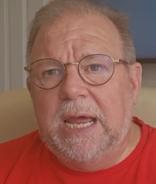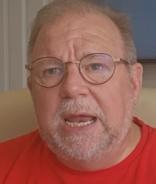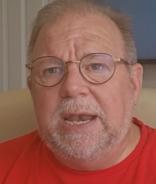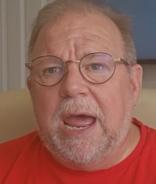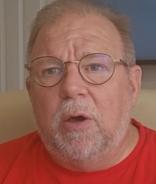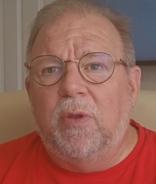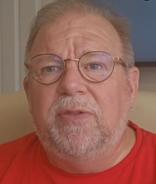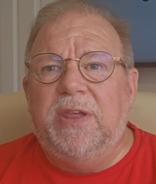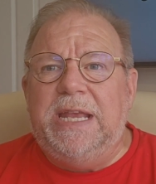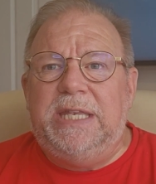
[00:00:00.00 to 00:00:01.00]
Now,
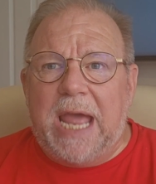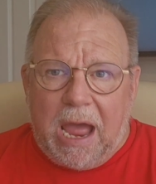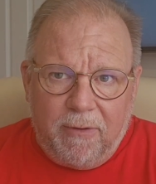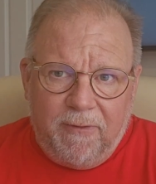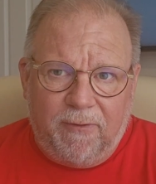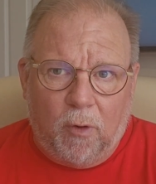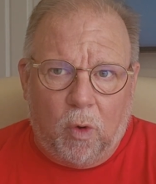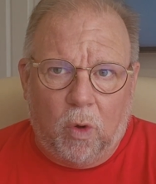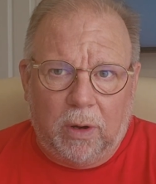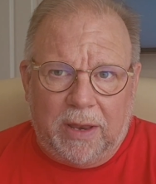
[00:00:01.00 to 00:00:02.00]
the
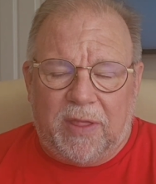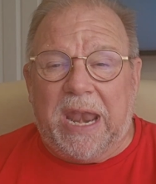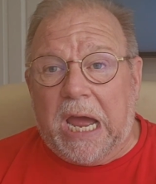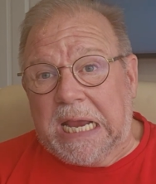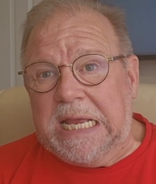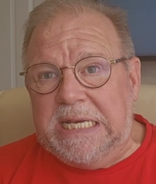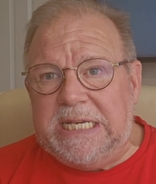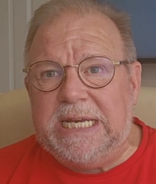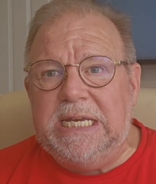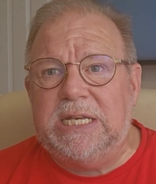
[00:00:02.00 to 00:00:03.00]
downfall that I can
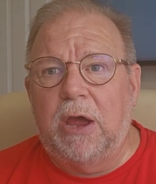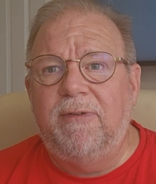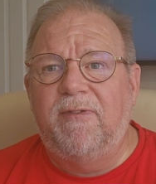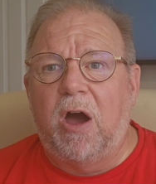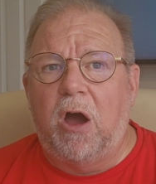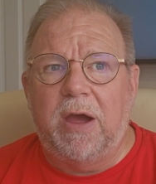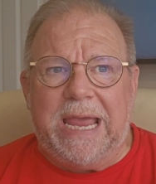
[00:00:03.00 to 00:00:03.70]
see so far